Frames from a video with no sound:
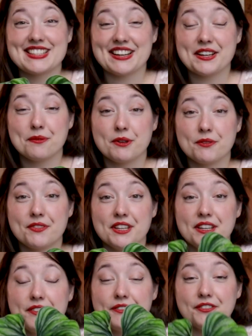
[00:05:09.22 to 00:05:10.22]
Starting with
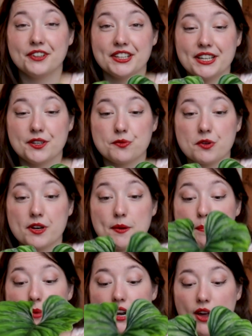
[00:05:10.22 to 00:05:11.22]
the
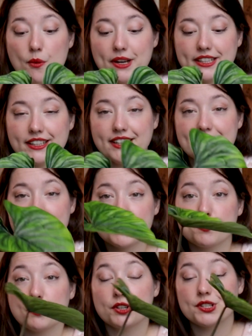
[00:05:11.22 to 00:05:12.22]
philodendron Plaumannii,
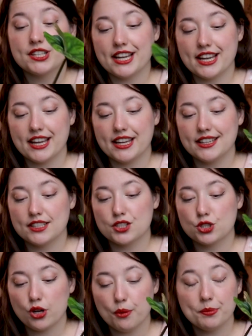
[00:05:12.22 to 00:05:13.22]
this was a
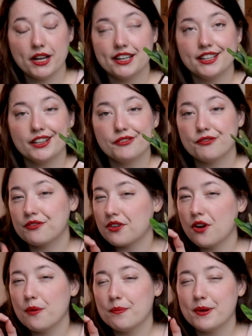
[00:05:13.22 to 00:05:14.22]
top cutting
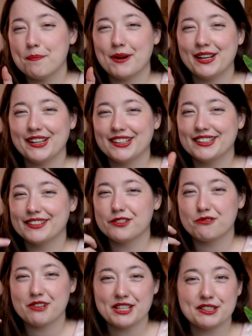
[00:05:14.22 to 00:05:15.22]
from my little
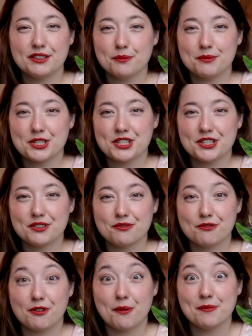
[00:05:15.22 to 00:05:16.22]
rescue mission
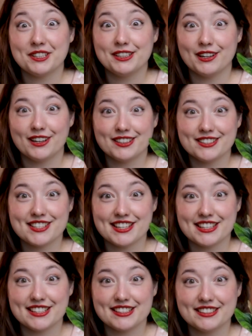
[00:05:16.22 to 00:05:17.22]
from the garden
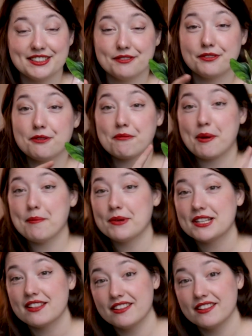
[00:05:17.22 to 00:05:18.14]
center, if you remember